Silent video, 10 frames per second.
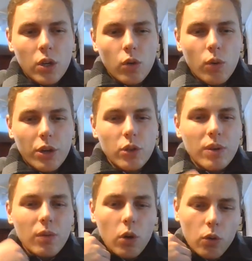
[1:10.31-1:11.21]
where
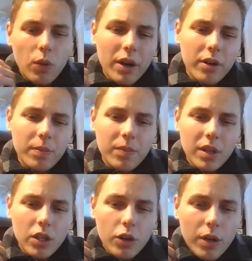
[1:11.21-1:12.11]
your
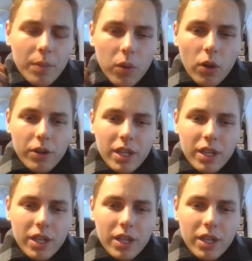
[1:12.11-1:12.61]
employer